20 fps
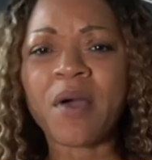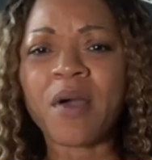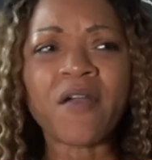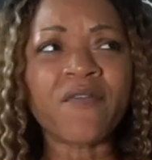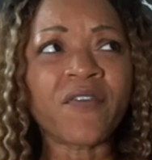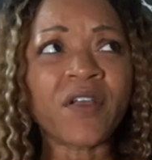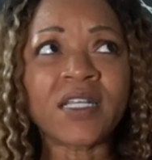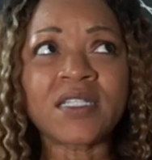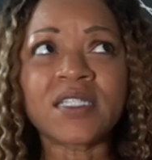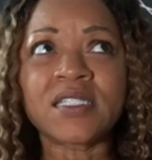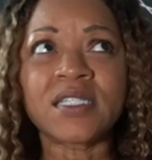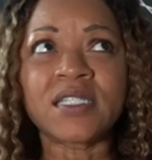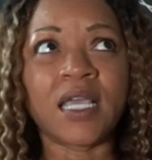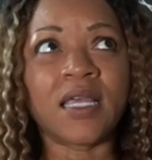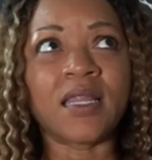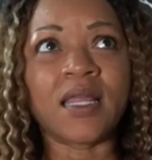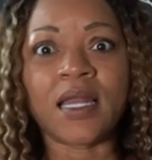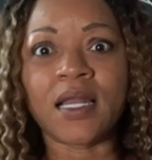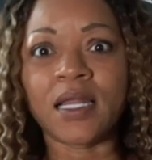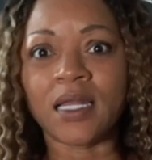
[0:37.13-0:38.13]
I forget to say
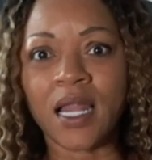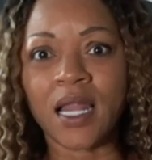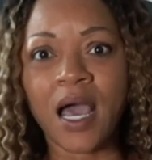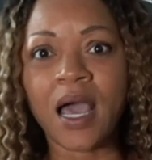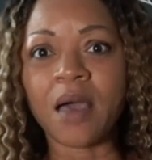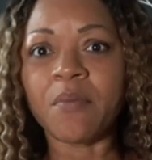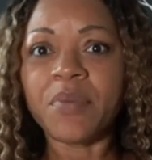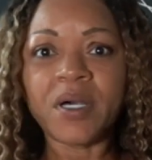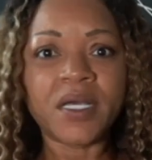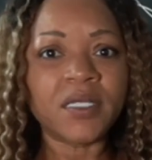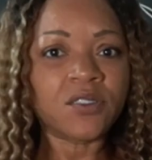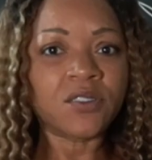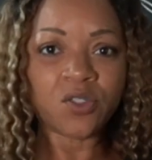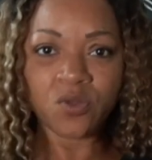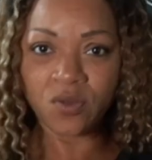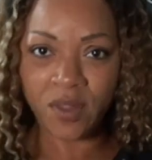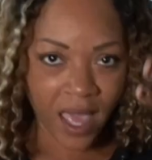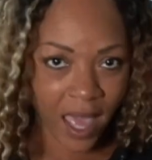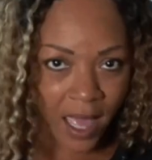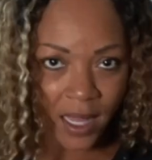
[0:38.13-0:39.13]
that a lot, but do
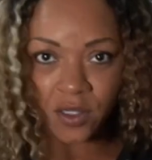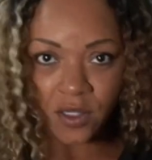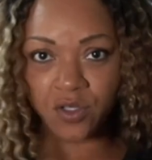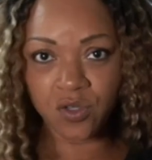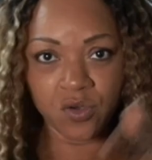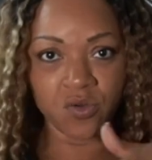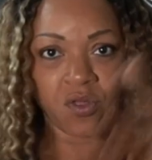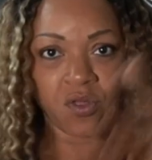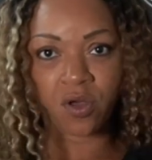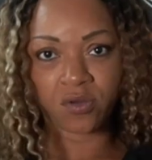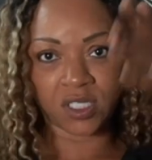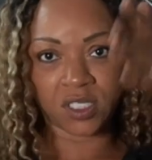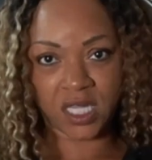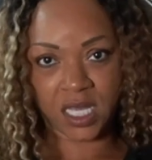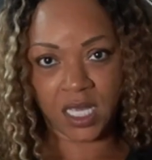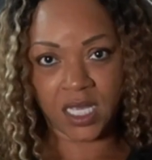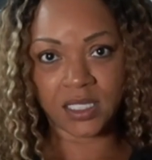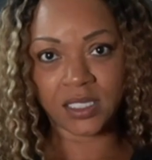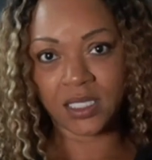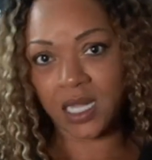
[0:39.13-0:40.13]
that. Do those things.